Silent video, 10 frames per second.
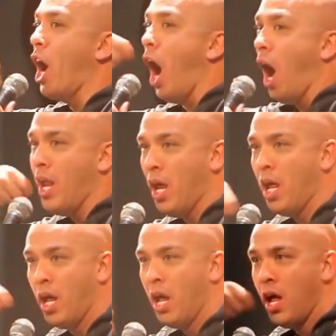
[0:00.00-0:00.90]
god!
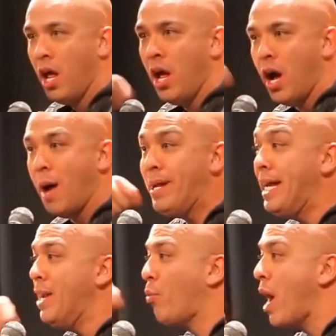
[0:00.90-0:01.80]
I'm
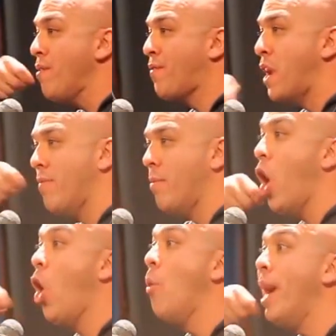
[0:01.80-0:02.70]
eating it right in front of him.
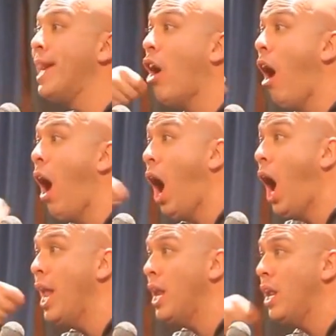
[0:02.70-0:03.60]
Oh my
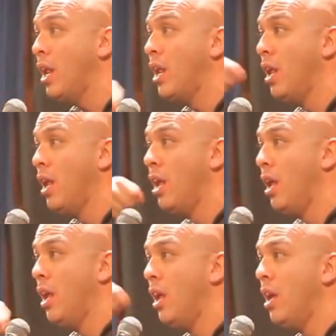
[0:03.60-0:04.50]
god!
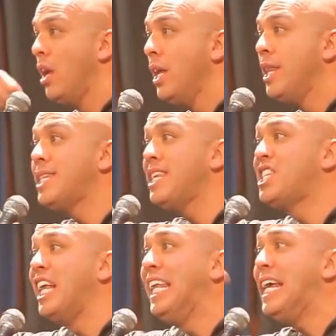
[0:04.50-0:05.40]

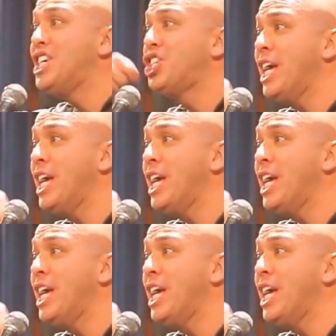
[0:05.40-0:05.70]
This is